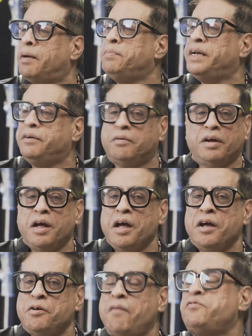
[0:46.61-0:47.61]
I mean,
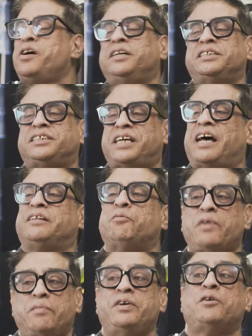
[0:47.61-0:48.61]
you have to understand the
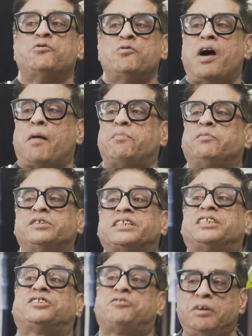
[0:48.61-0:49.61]
way we grew up. It was
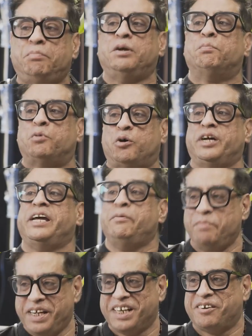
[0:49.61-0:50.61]
extremely
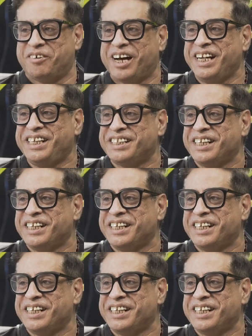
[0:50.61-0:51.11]
bohemian, right?